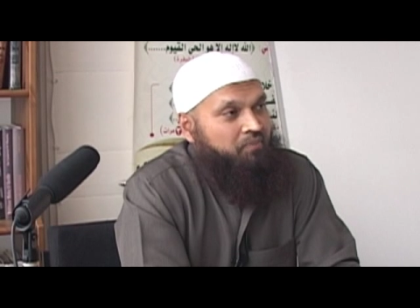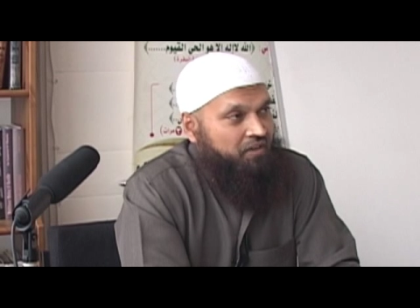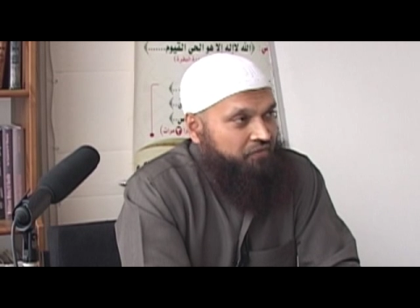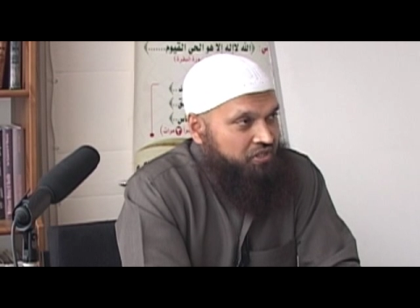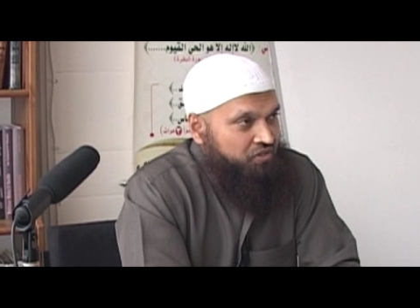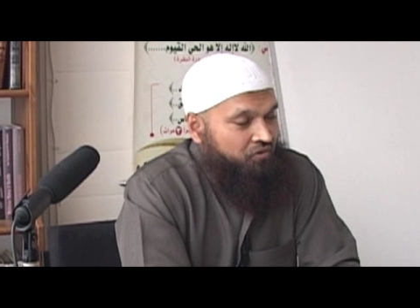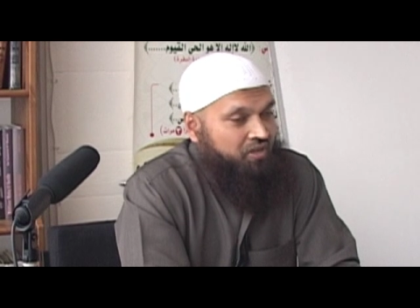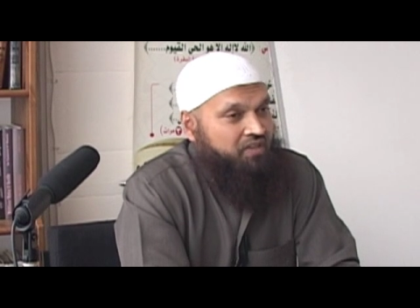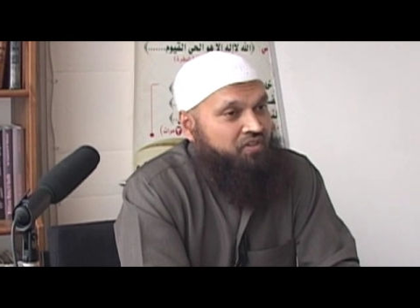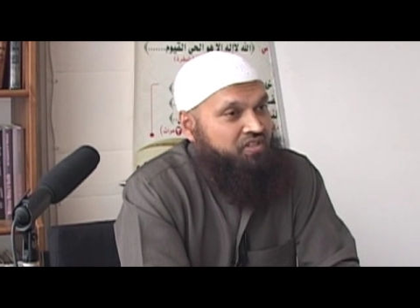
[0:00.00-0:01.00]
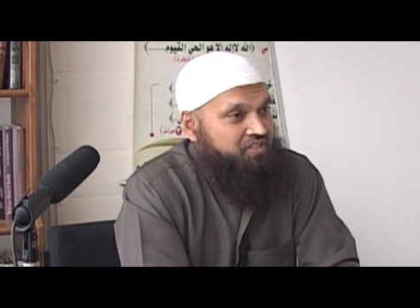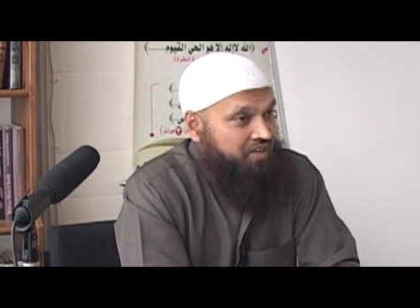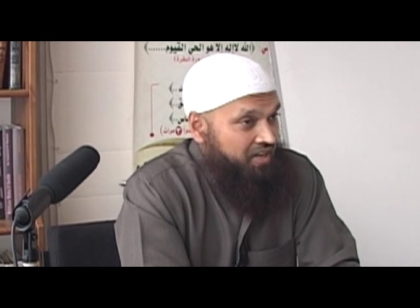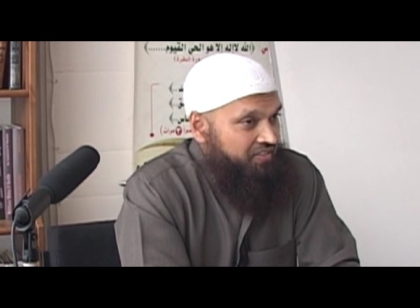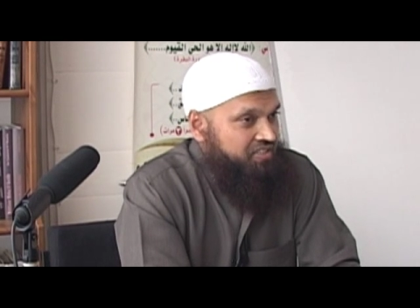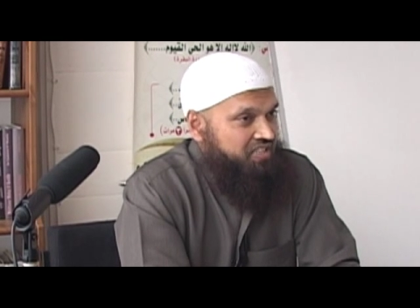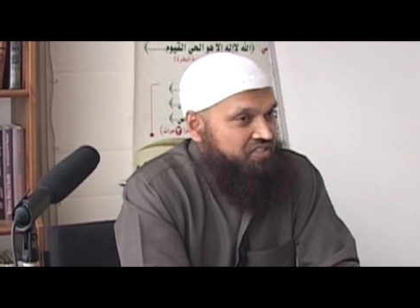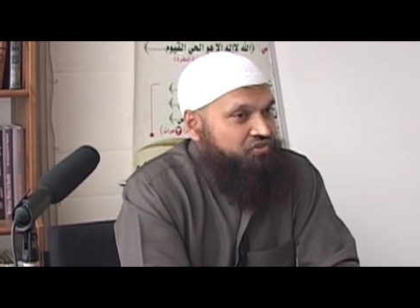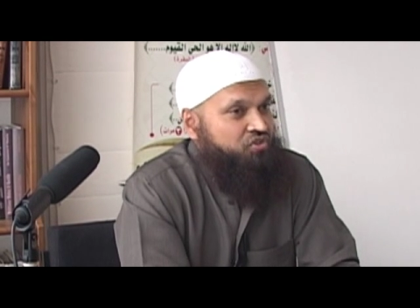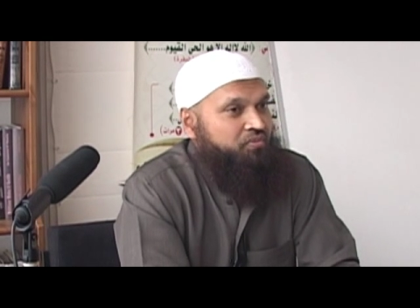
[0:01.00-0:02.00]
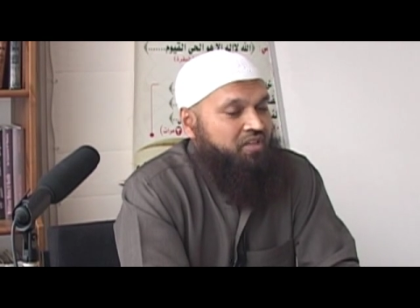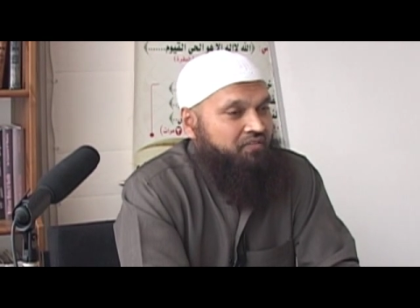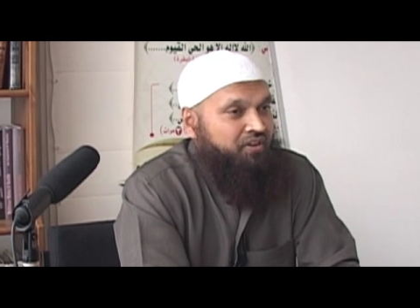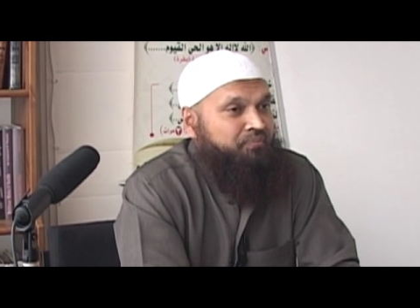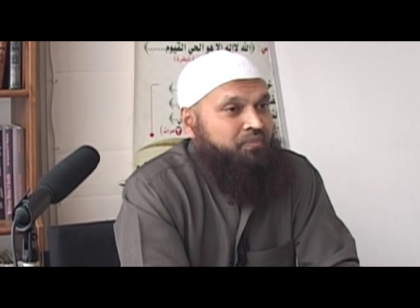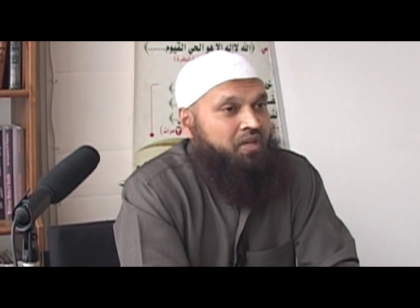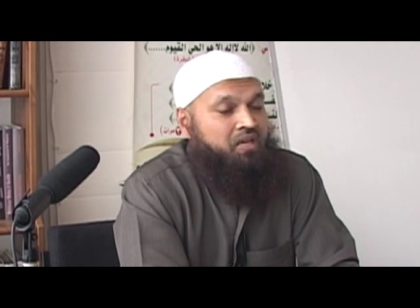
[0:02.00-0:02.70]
by first of all giving the zakah that's necessary to be given,